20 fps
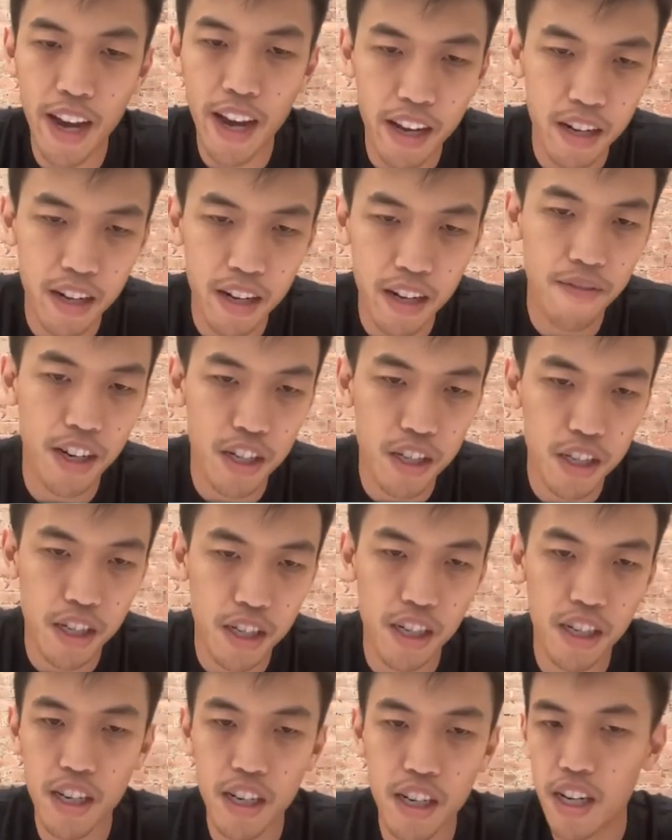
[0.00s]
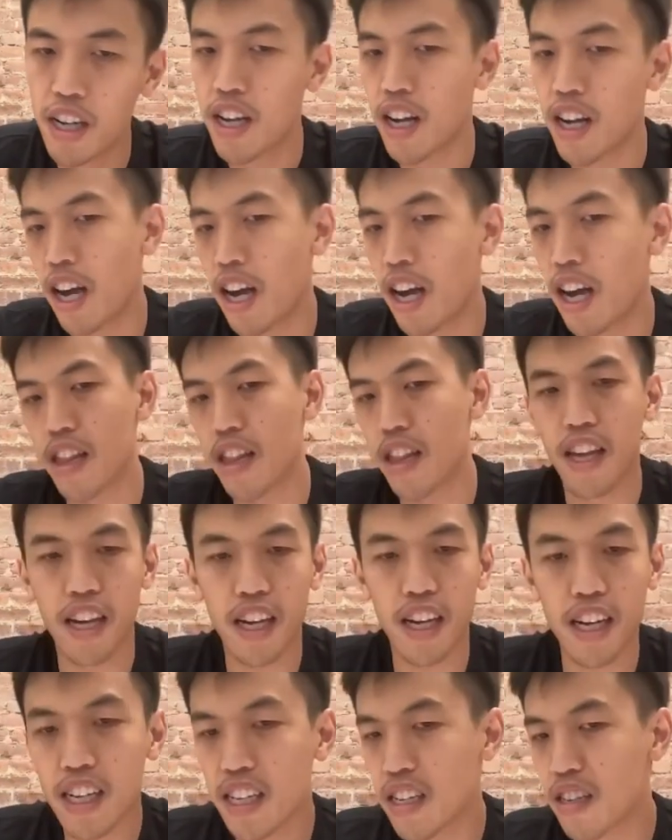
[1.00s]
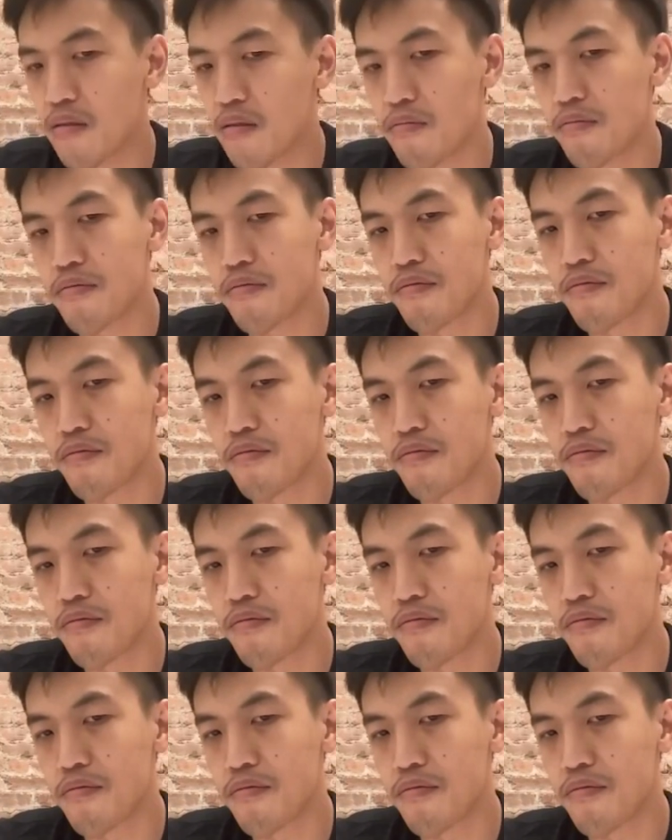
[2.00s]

handle function, and then they can,